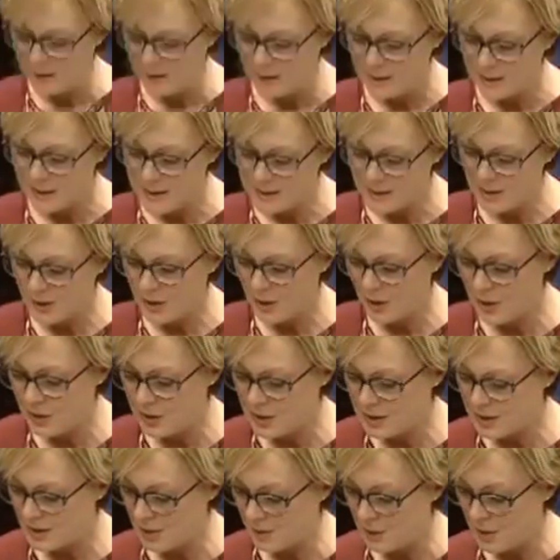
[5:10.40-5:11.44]
These
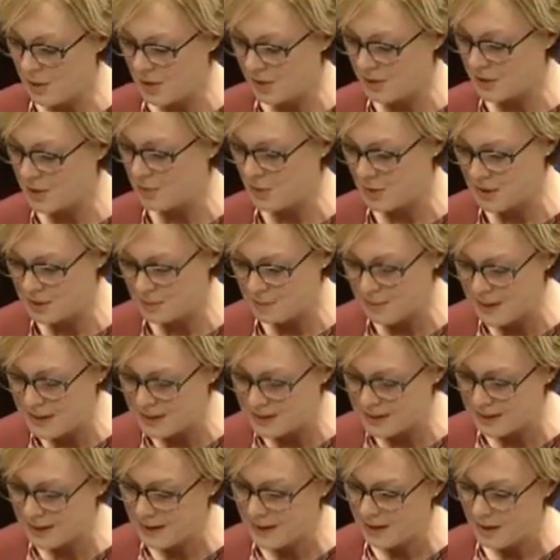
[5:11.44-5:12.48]
included some customers
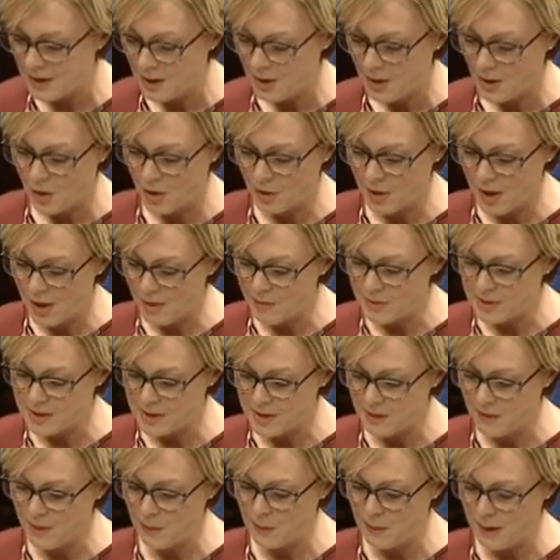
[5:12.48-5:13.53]
missing or not
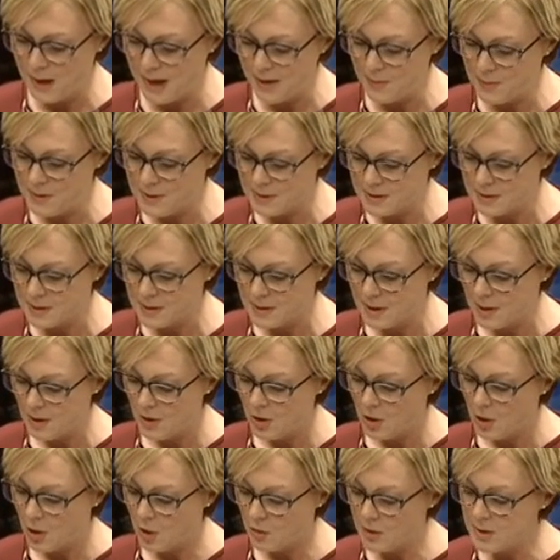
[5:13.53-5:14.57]
receiving payments,
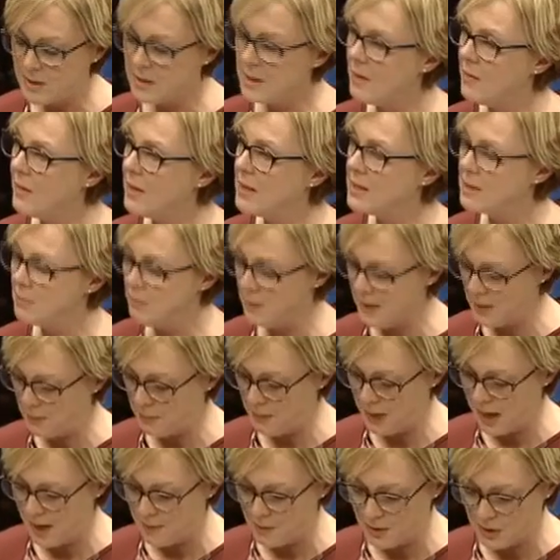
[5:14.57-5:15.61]
or receiving split
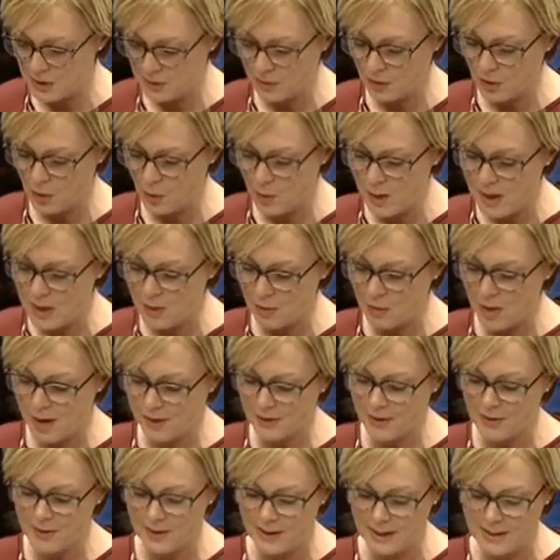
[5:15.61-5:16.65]
payments for a week
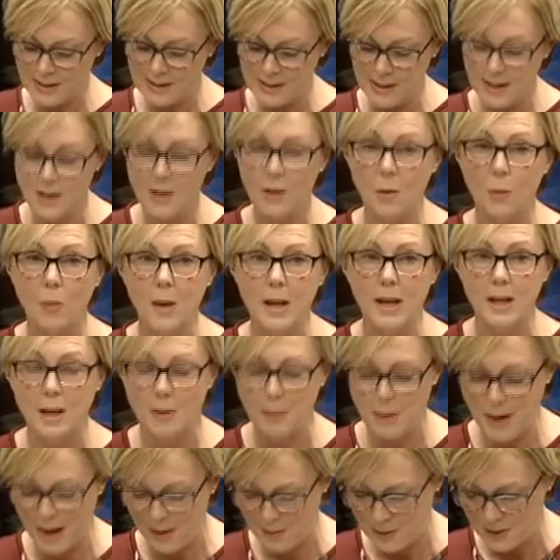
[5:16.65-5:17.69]
rather than a single weekly
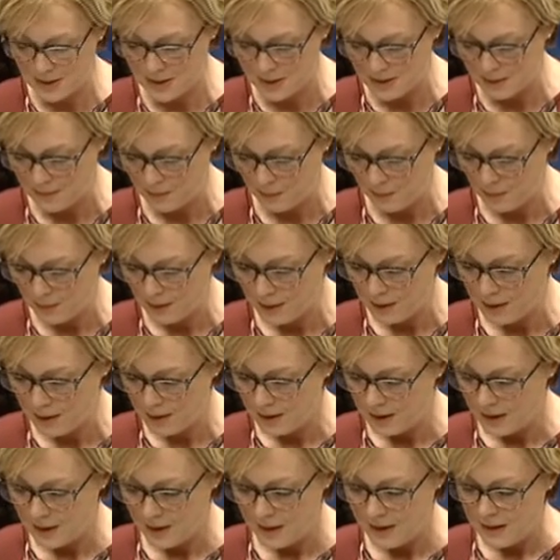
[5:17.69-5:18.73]
payment.
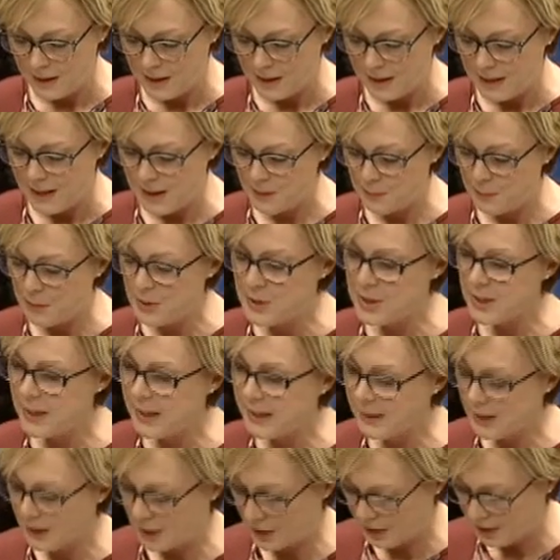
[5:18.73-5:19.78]
In
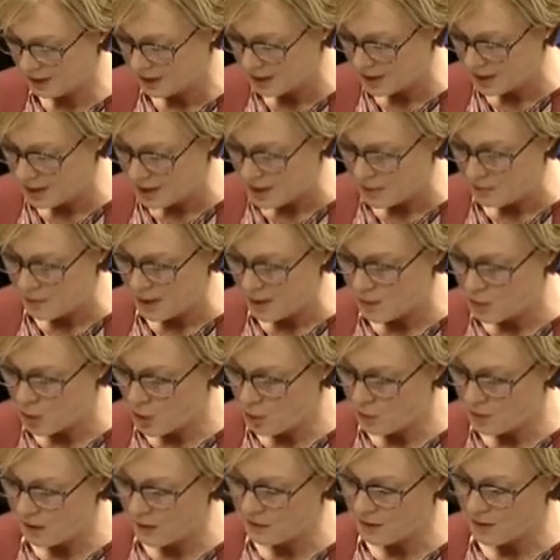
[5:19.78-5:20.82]
particular, by
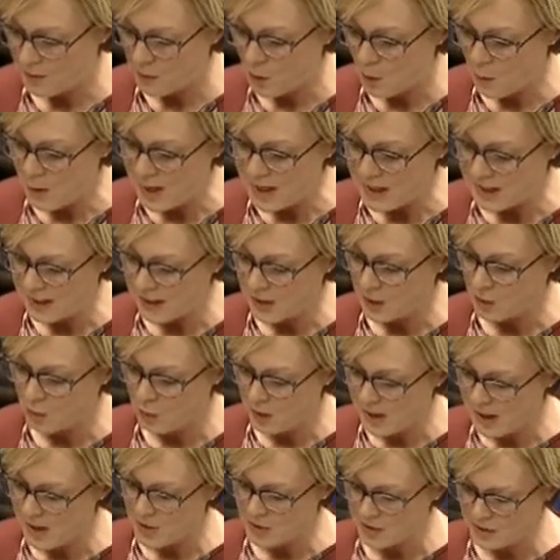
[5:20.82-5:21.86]
moving from a week in
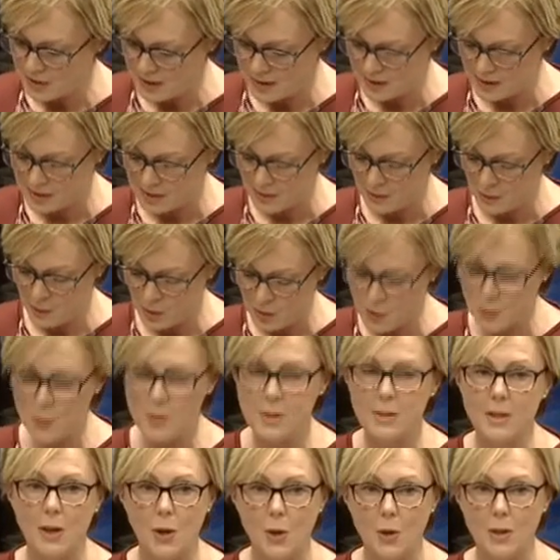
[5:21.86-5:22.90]
arrears system, which
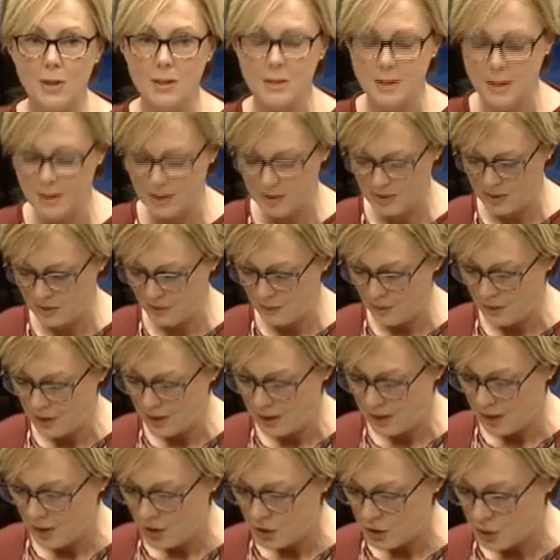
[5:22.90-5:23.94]
was the old system,
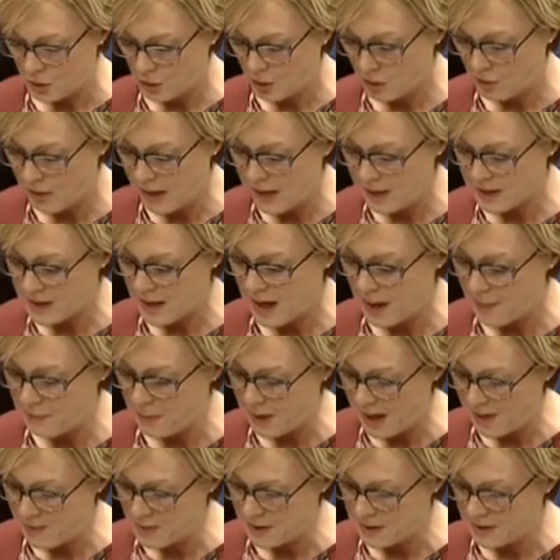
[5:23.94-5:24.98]
to a real-time
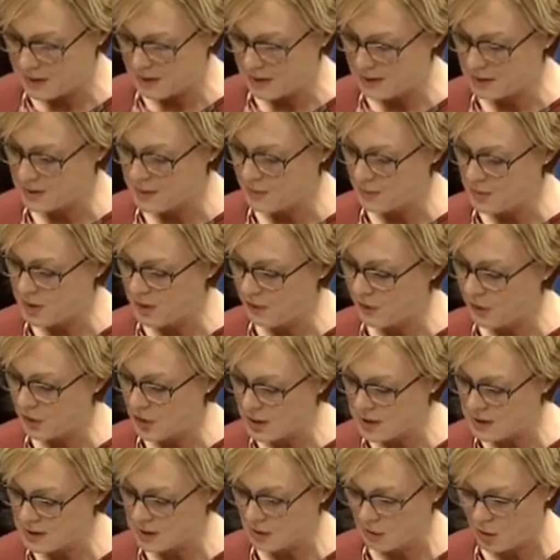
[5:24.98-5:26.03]
payment system,
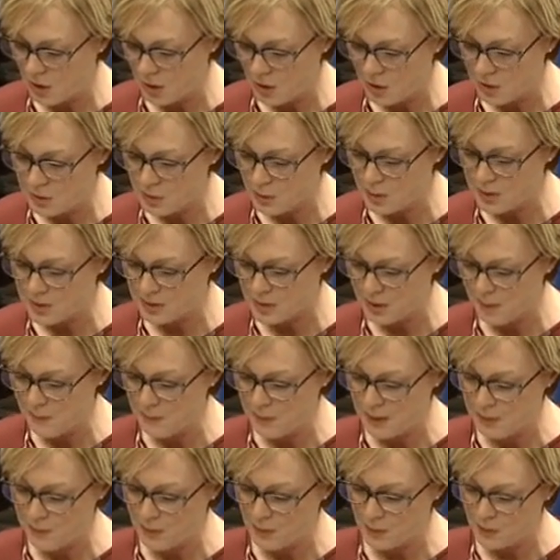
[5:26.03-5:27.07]
difficulties arose with some
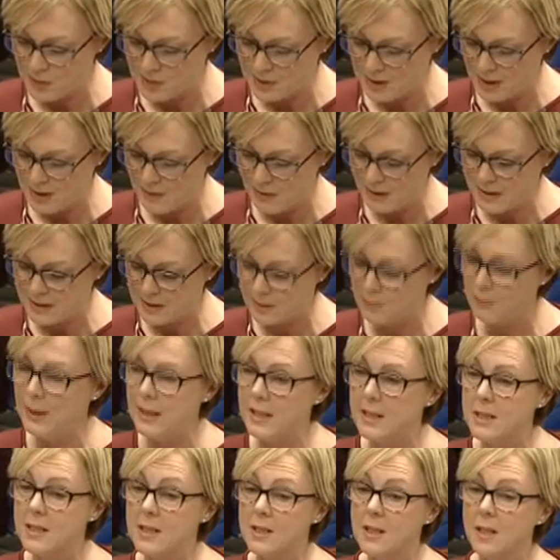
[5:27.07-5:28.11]
people receiving
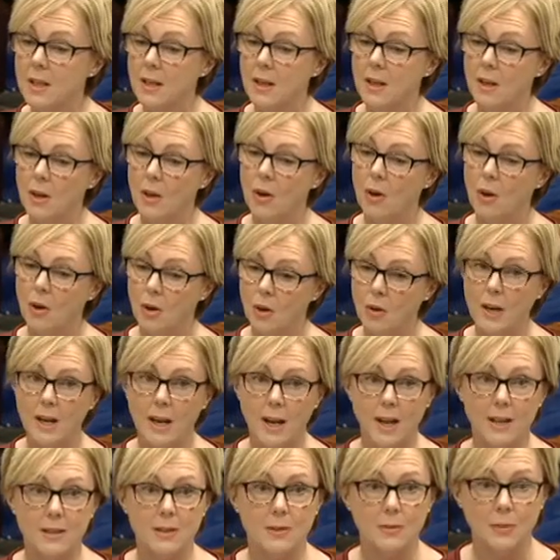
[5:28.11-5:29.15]
split or, in
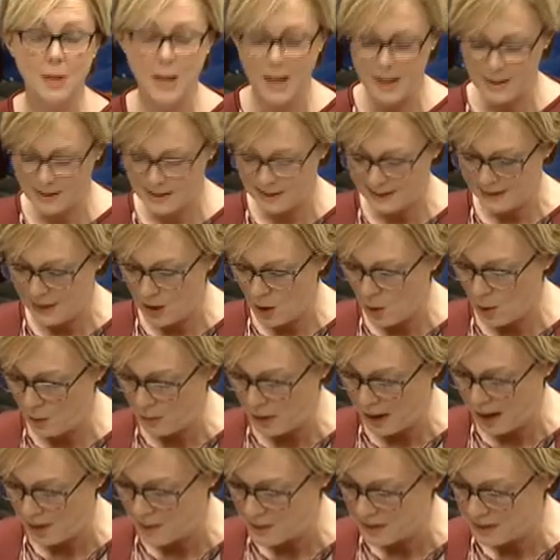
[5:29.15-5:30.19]
lots of cases, lower
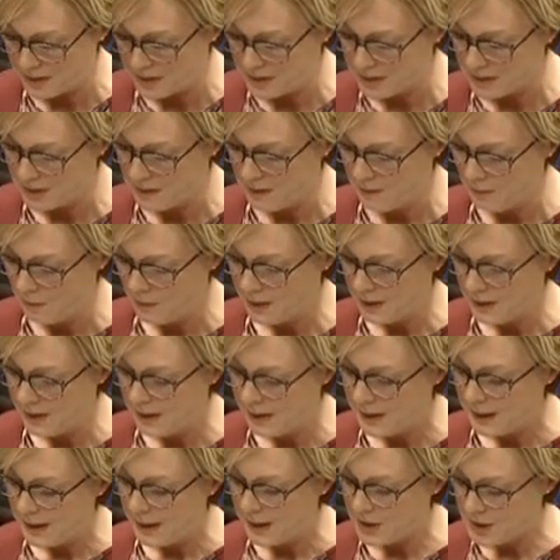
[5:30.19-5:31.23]
payments.
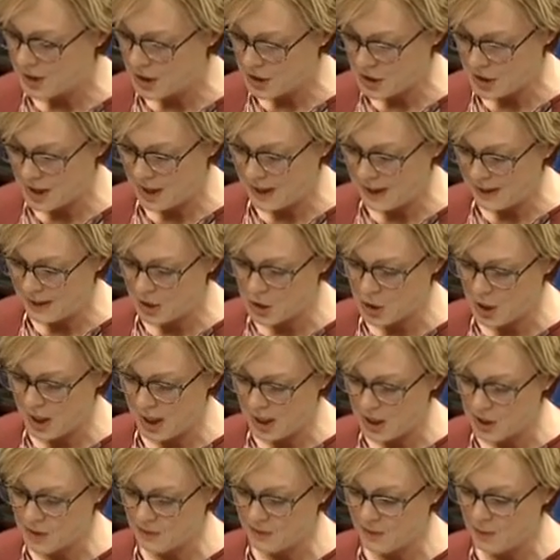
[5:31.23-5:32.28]
Additionally, the
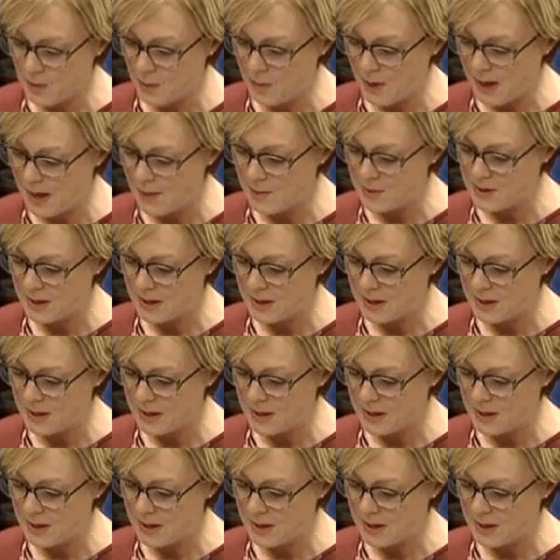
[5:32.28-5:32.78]
change from a payment